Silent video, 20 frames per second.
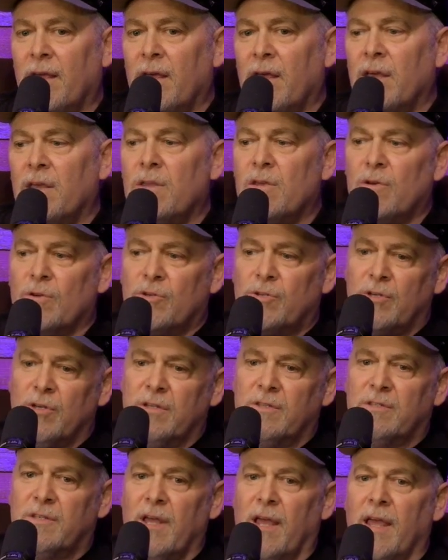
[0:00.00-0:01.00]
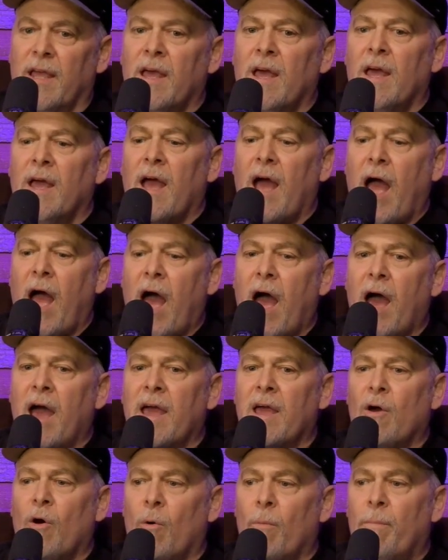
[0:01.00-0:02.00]
You should say,
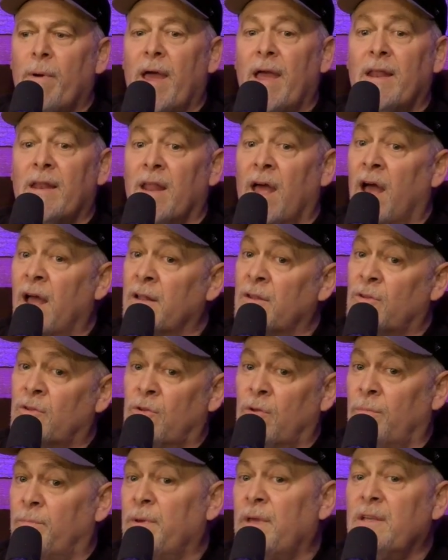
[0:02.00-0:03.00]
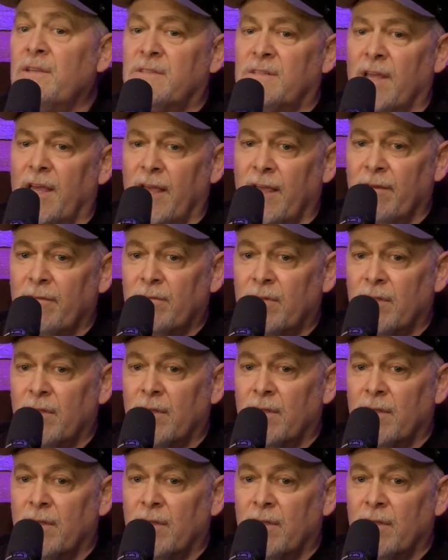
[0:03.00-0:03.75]
I obey not to be saved,